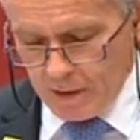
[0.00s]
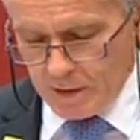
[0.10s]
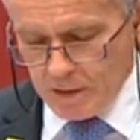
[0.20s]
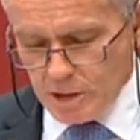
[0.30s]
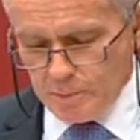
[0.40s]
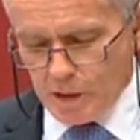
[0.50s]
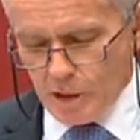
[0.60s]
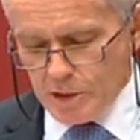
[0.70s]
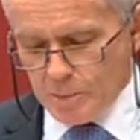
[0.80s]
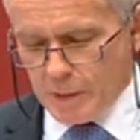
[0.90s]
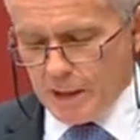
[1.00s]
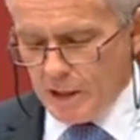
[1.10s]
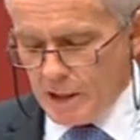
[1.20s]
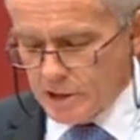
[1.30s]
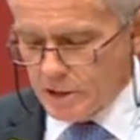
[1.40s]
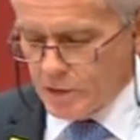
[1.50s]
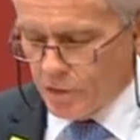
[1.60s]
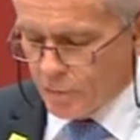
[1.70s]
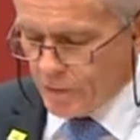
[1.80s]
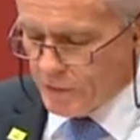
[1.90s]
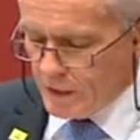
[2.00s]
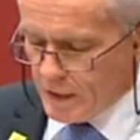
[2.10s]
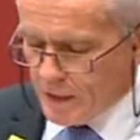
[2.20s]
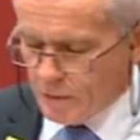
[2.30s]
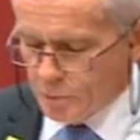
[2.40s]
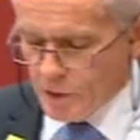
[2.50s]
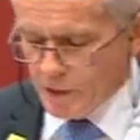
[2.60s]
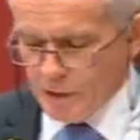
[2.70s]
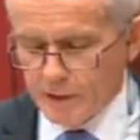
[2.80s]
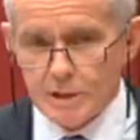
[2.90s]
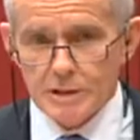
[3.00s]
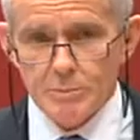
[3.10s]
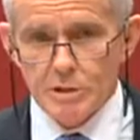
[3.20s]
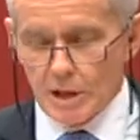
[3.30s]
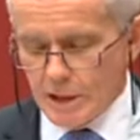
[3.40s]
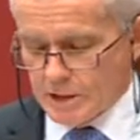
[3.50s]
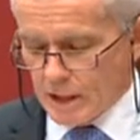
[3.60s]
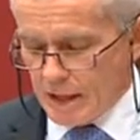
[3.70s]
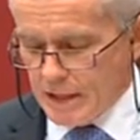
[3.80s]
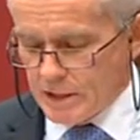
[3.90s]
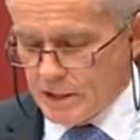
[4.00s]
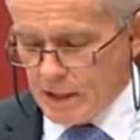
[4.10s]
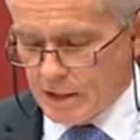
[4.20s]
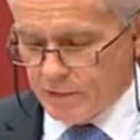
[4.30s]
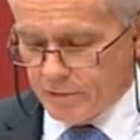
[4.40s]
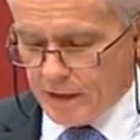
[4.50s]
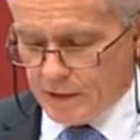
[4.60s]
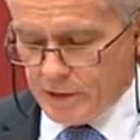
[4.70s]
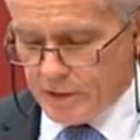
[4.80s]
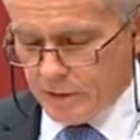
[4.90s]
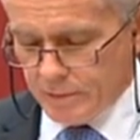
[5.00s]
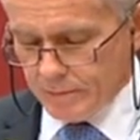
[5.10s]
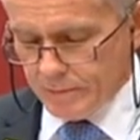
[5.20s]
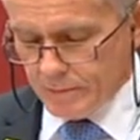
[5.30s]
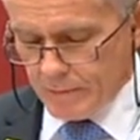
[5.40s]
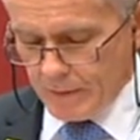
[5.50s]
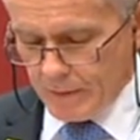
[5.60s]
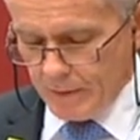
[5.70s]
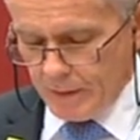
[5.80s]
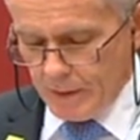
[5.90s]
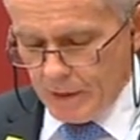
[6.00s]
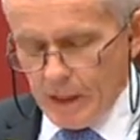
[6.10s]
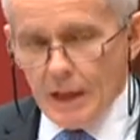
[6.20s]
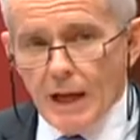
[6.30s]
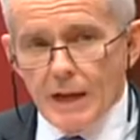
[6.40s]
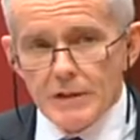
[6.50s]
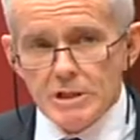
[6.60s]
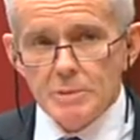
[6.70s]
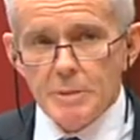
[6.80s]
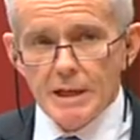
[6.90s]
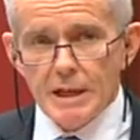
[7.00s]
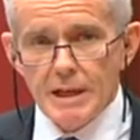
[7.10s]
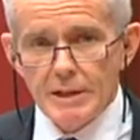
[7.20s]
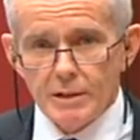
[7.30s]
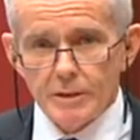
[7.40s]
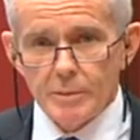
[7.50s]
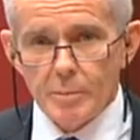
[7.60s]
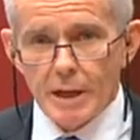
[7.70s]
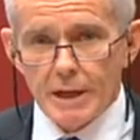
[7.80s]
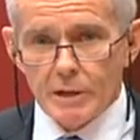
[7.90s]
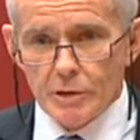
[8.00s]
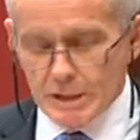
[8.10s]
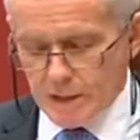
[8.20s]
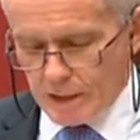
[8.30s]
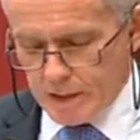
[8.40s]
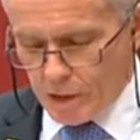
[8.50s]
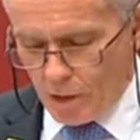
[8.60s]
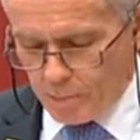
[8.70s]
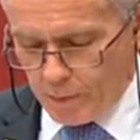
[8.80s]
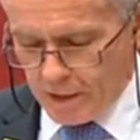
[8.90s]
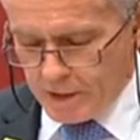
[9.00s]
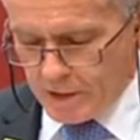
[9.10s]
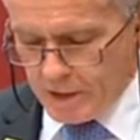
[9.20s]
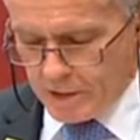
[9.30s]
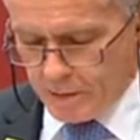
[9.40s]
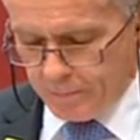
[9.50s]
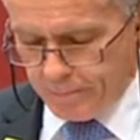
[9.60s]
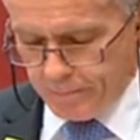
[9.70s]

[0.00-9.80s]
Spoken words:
This is because it penalises the thrifty and hard-working to subsidise the lazy and the feckless. And this is being hidden by an increasingly complex system.